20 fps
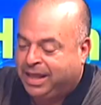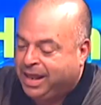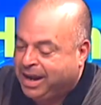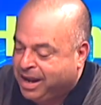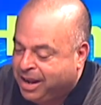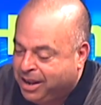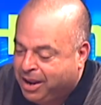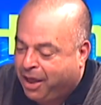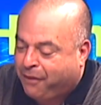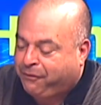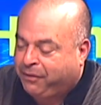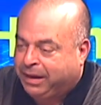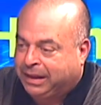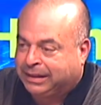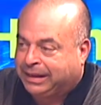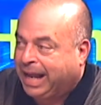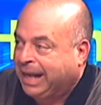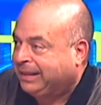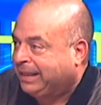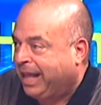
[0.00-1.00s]
nothing
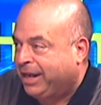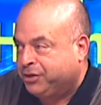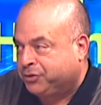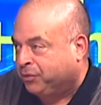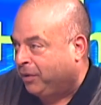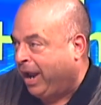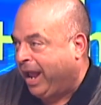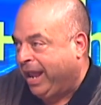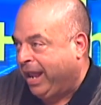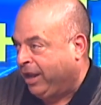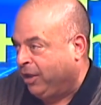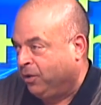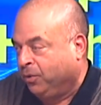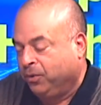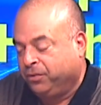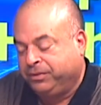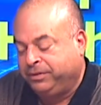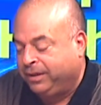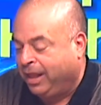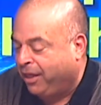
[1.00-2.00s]
like that
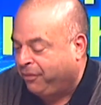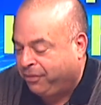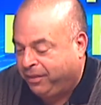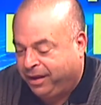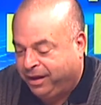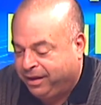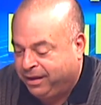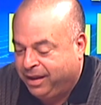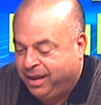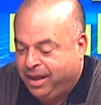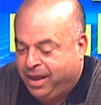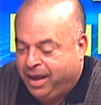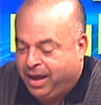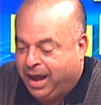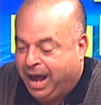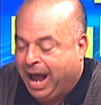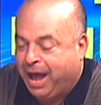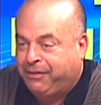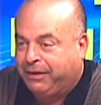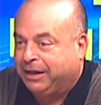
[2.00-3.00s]
triangle. Nothing.
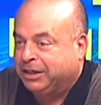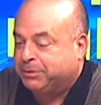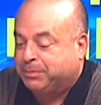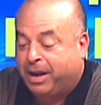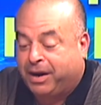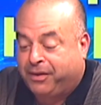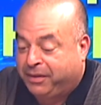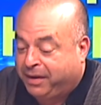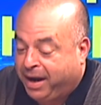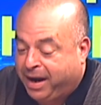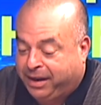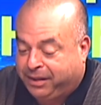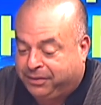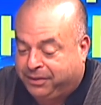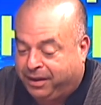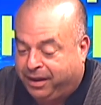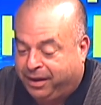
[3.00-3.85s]
I think it's better than anything.